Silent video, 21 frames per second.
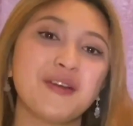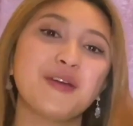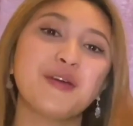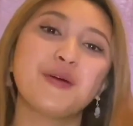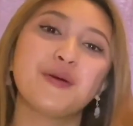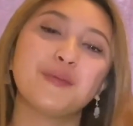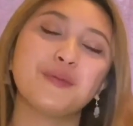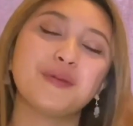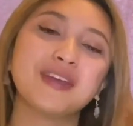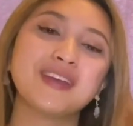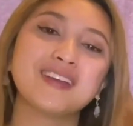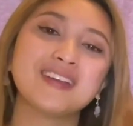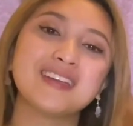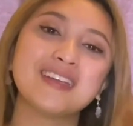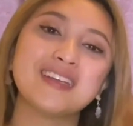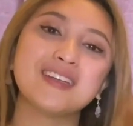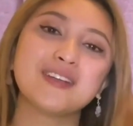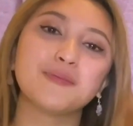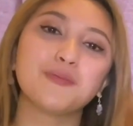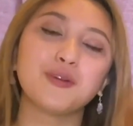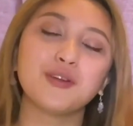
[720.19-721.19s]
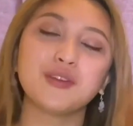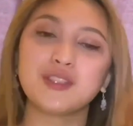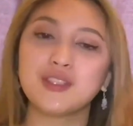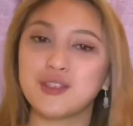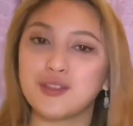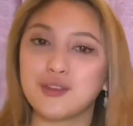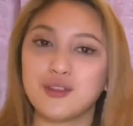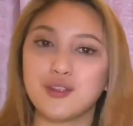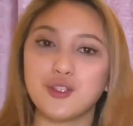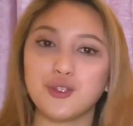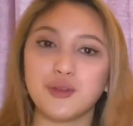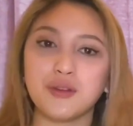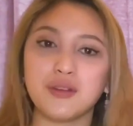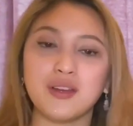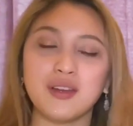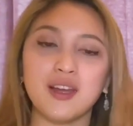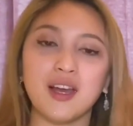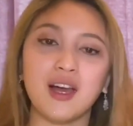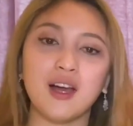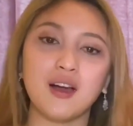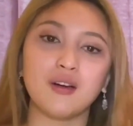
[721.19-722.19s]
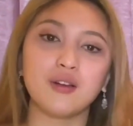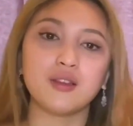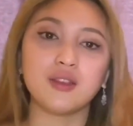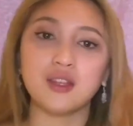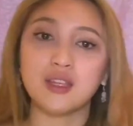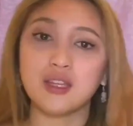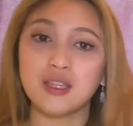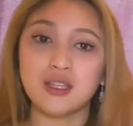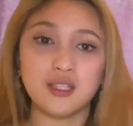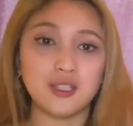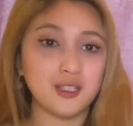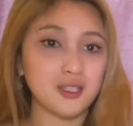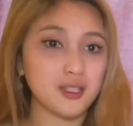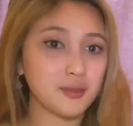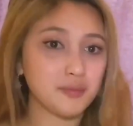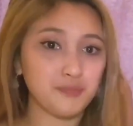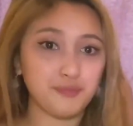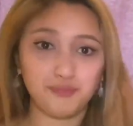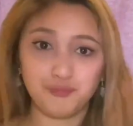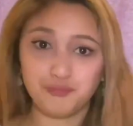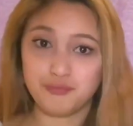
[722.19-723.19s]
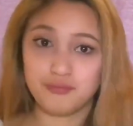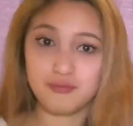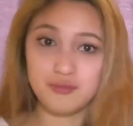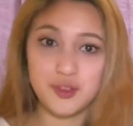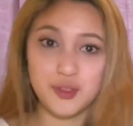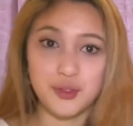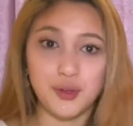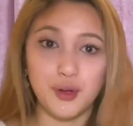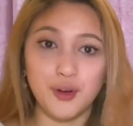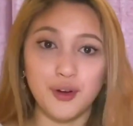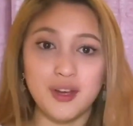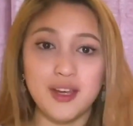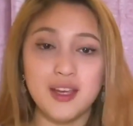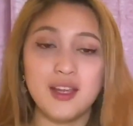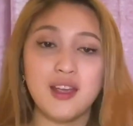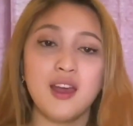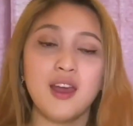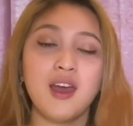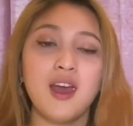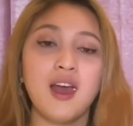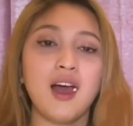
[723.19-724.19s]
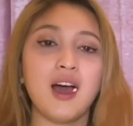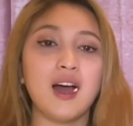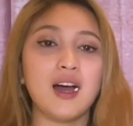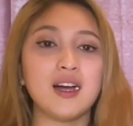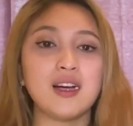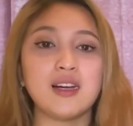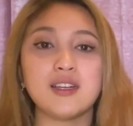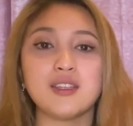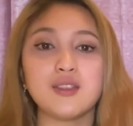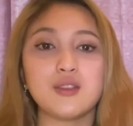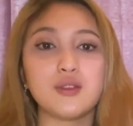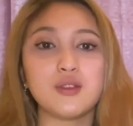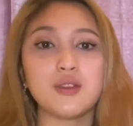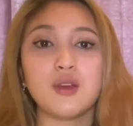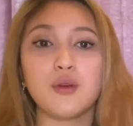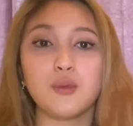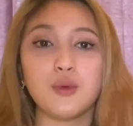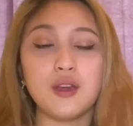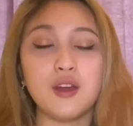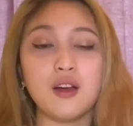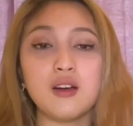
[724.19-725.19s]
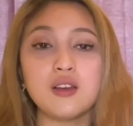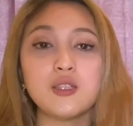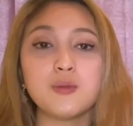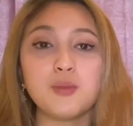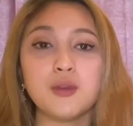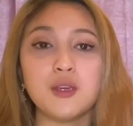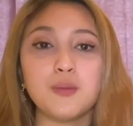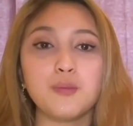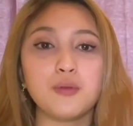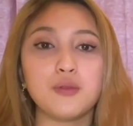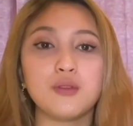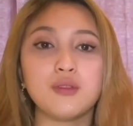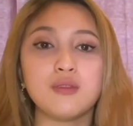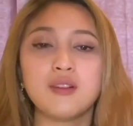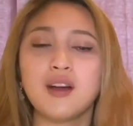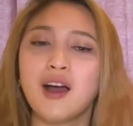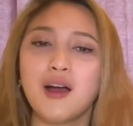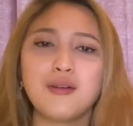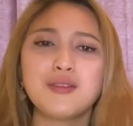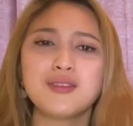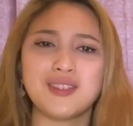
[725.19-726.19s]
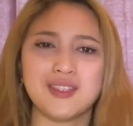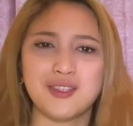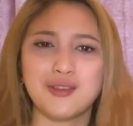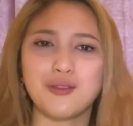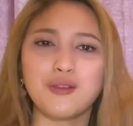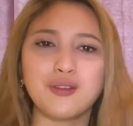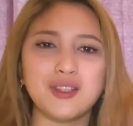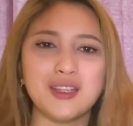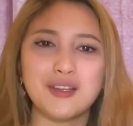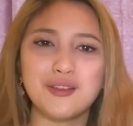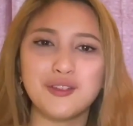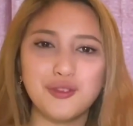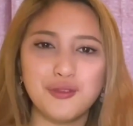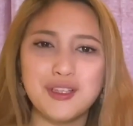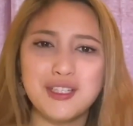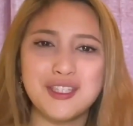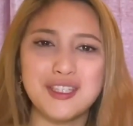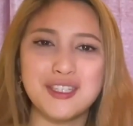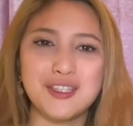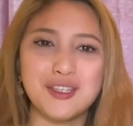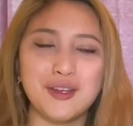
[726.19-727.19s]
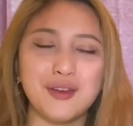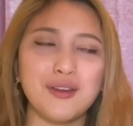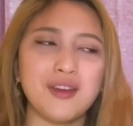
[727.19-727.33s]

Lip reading: me and Alina posted on our joint account this story, and we asked people, how is this lockdown treating you?